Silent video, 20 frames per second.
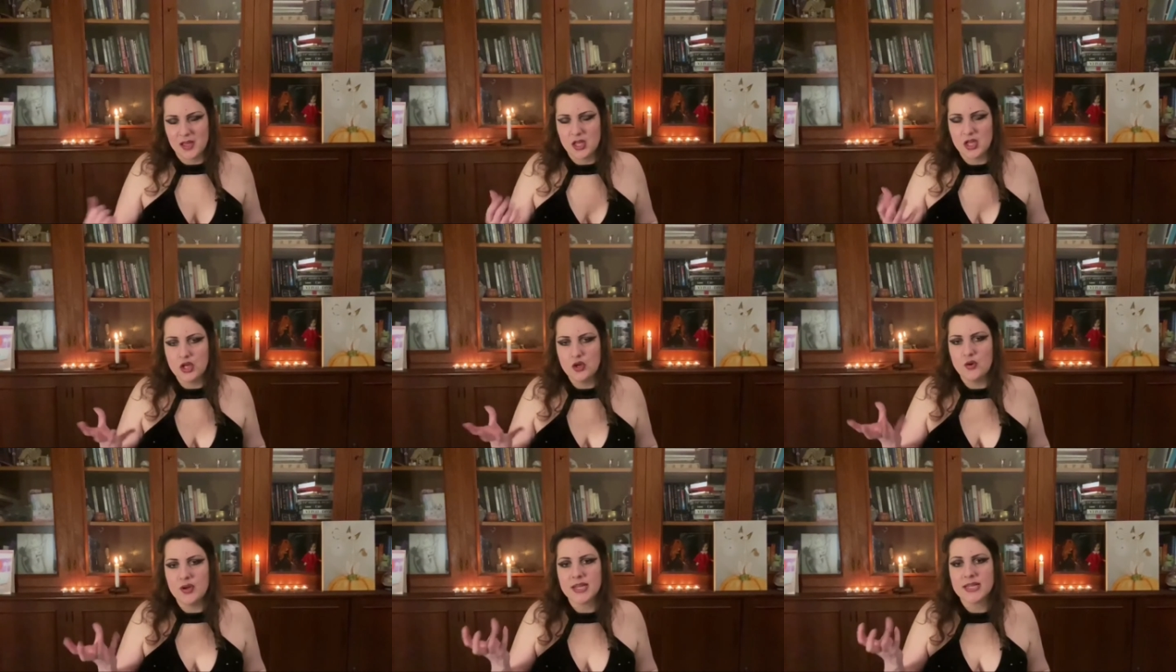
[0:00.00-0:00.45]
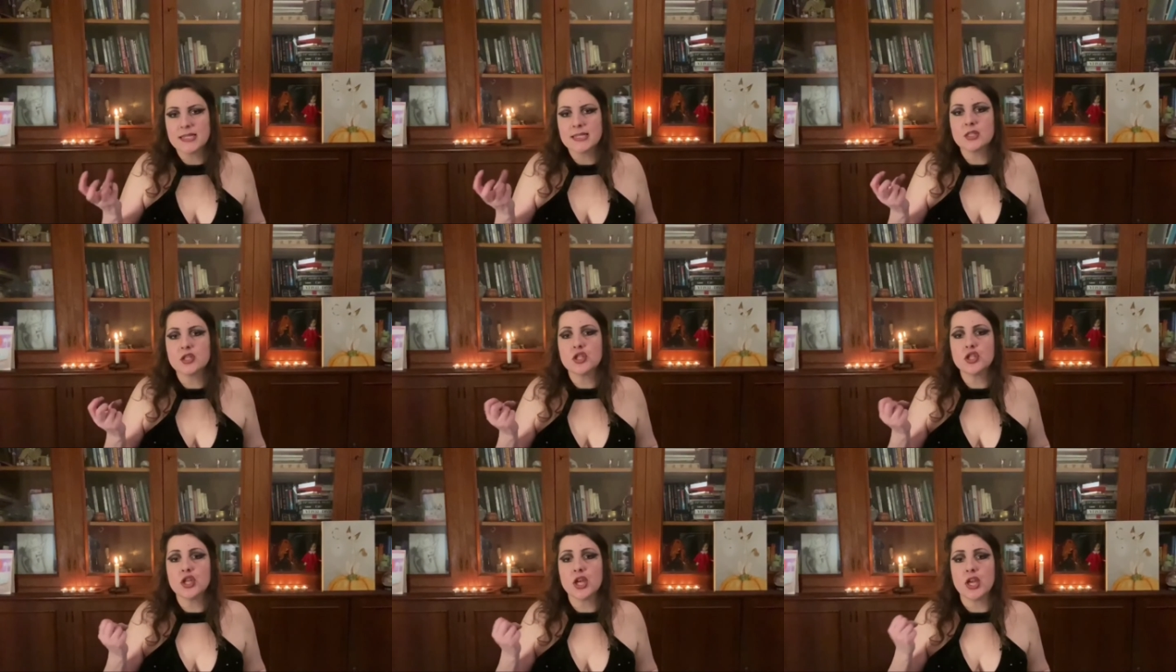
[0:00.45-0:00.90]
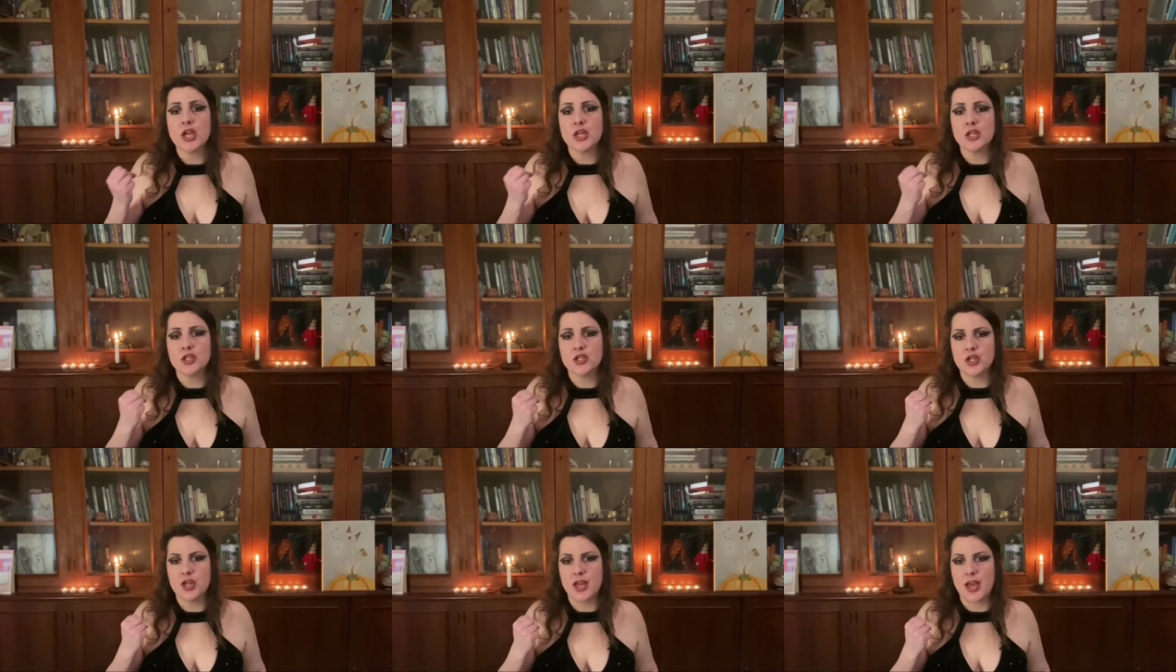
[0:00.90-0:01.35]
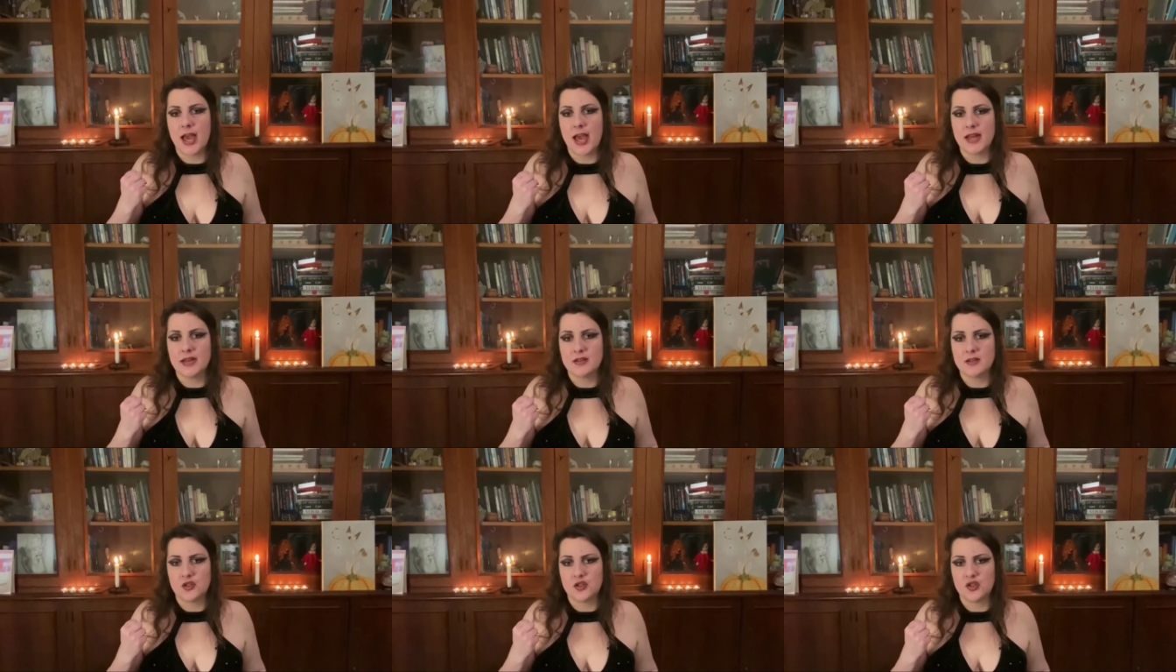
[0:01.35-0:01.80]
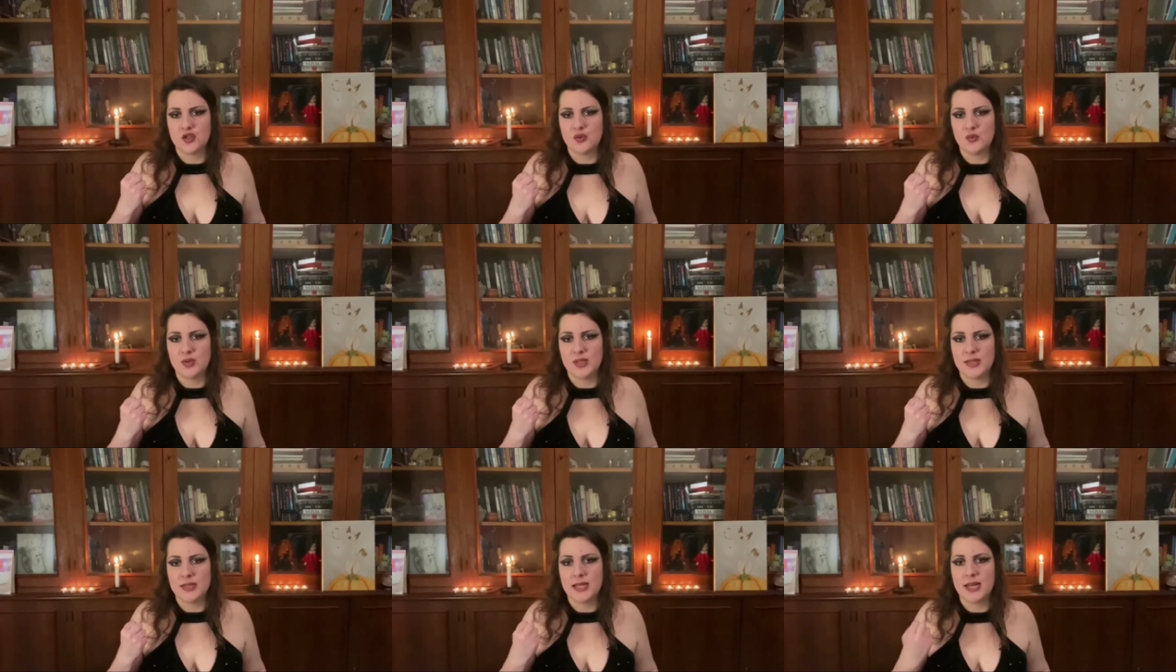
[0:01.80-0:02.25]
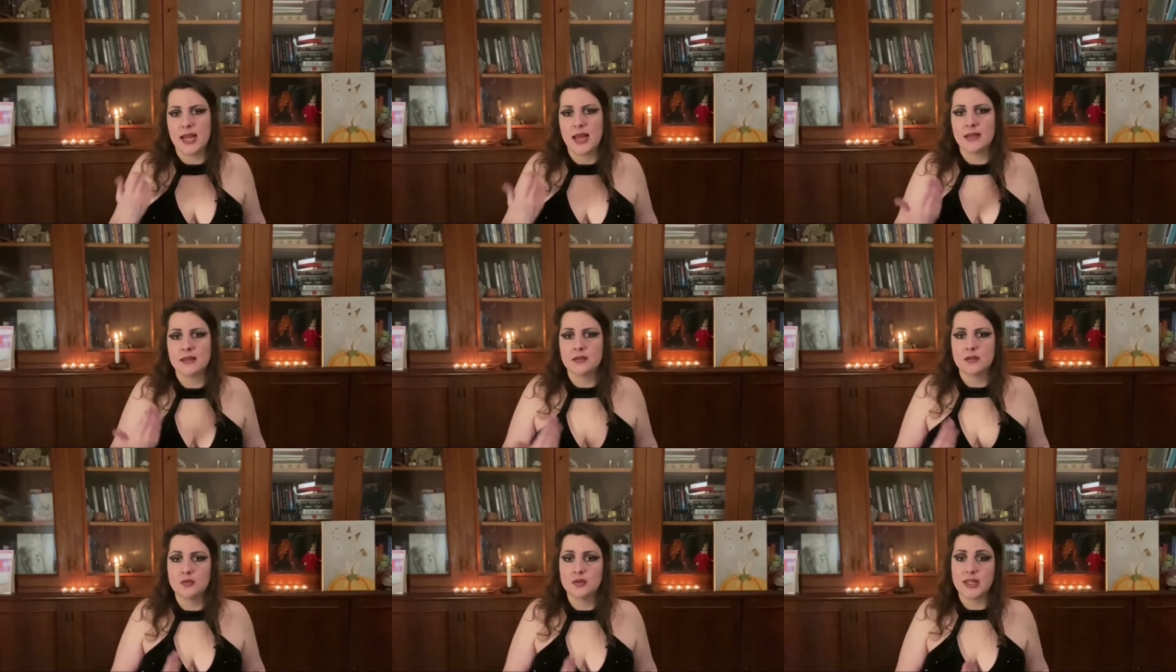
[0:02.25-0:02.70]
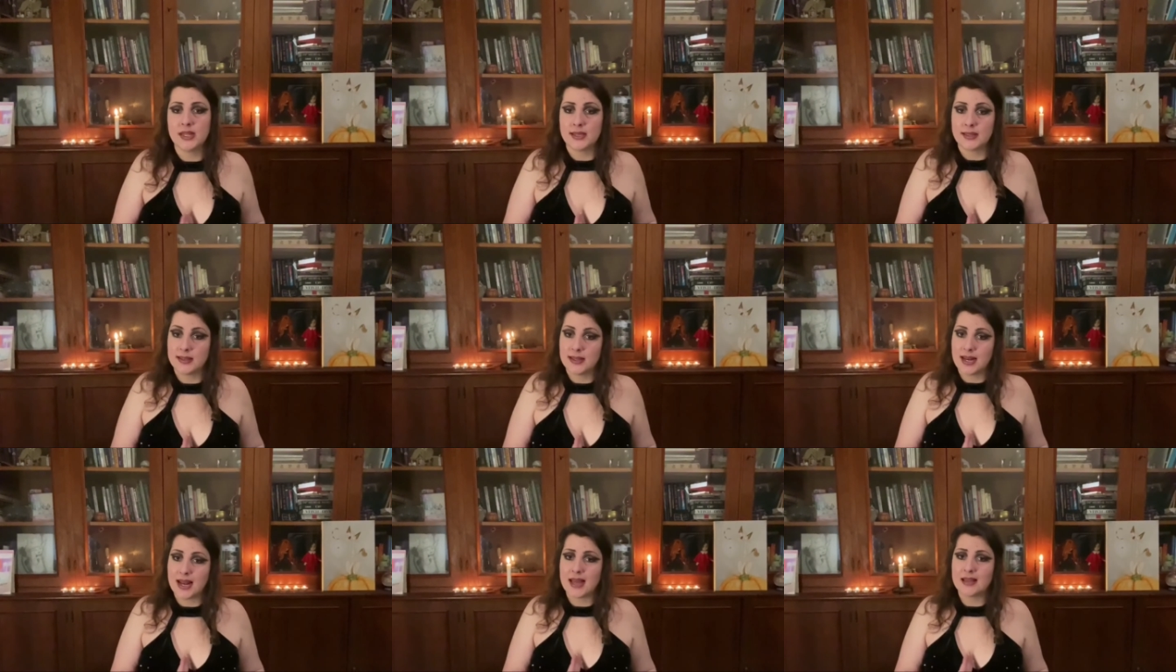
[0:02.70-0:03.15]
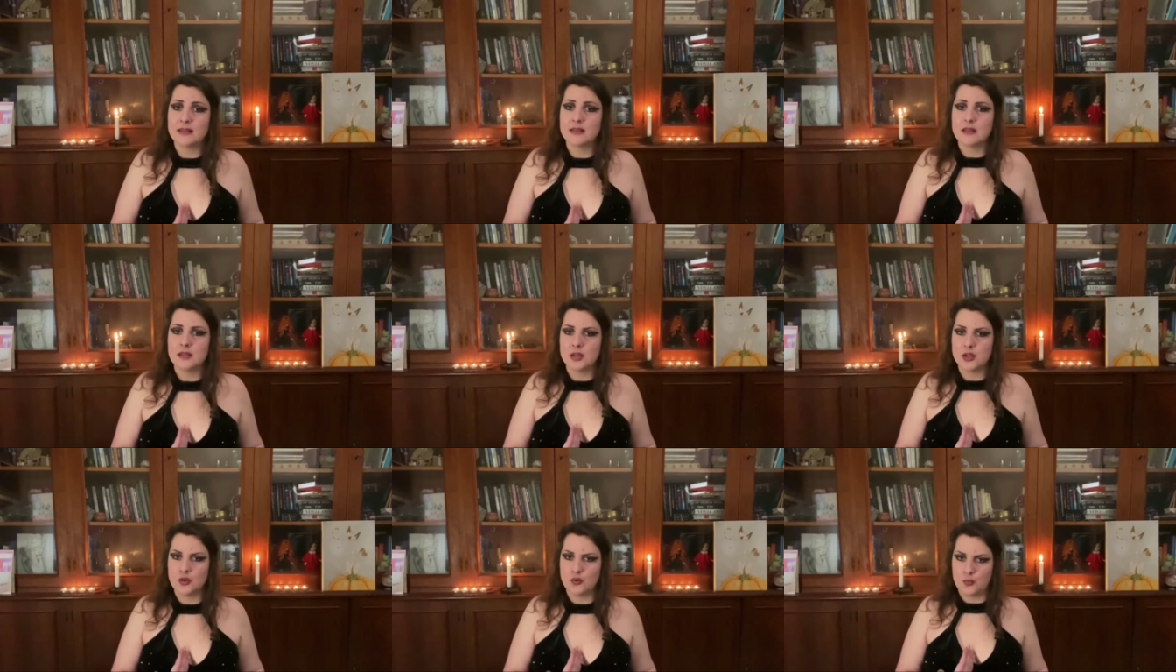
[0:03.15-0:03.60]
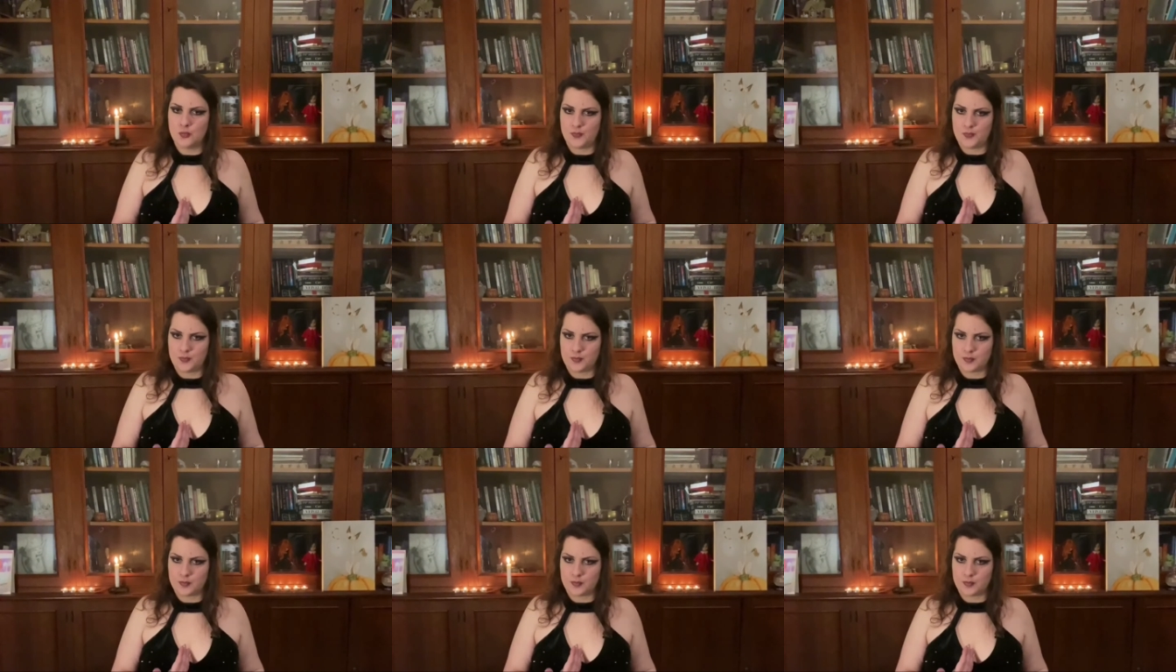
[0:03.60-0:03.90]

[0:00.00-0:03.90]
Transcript: You exchange energy with the land, you take the land in you.